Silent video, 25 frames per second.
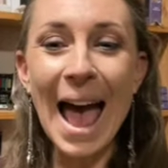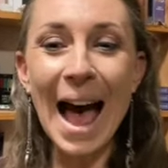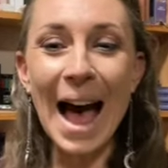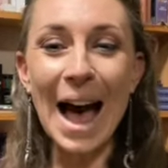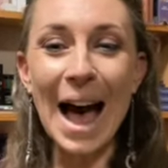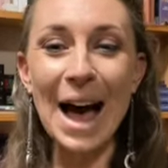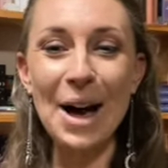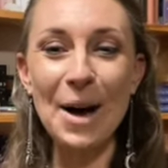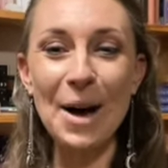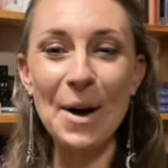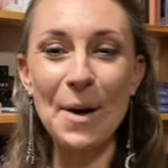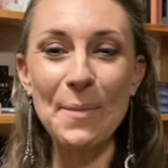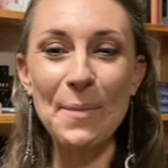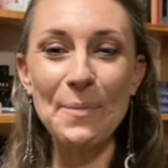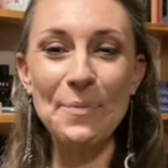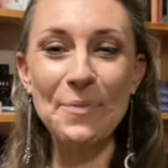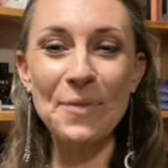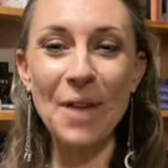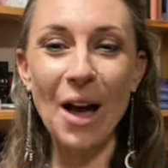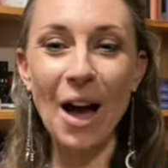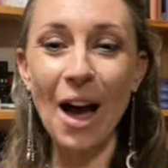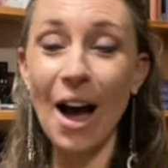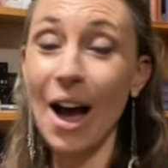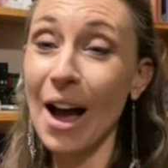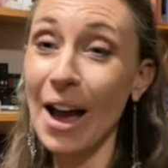
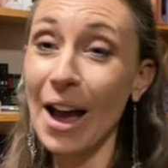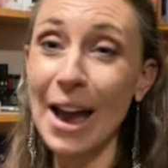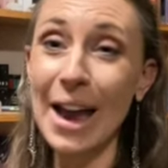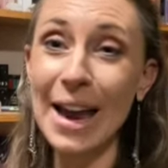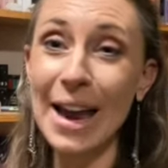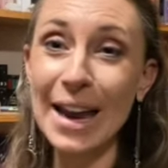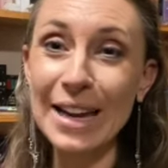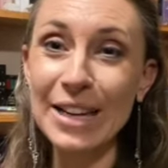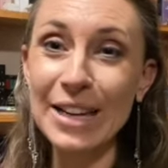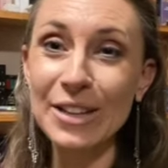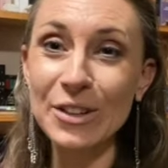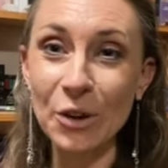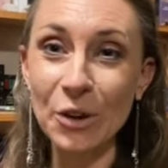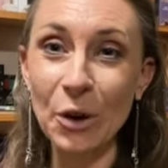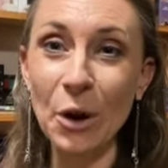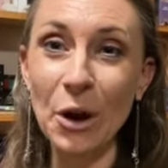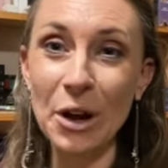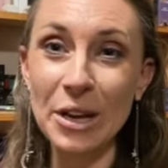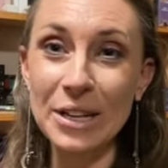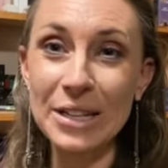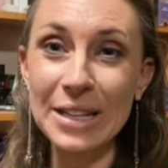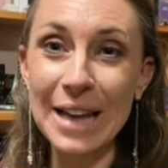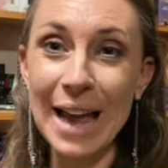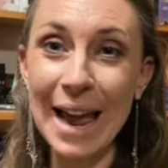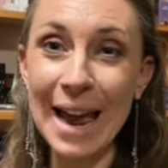I
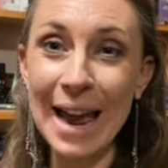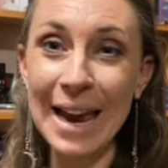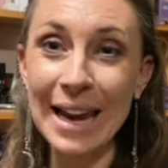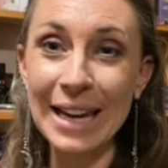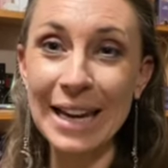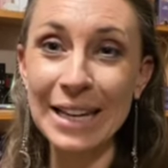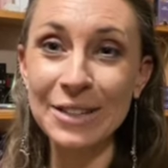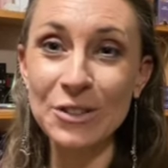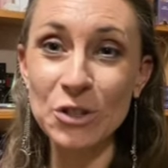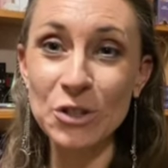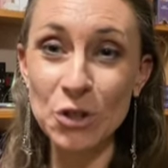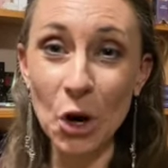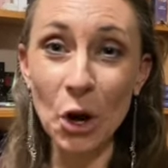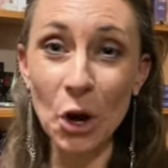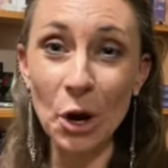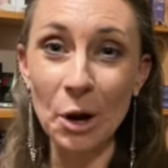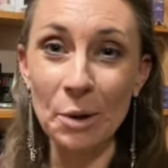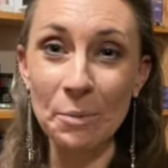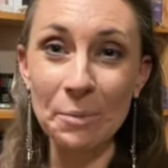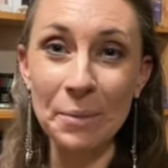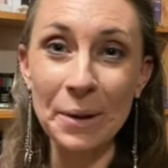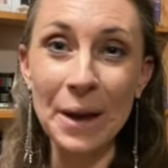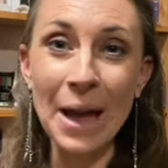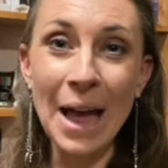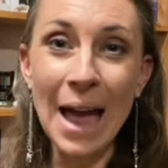got a
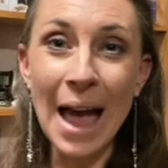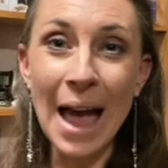job.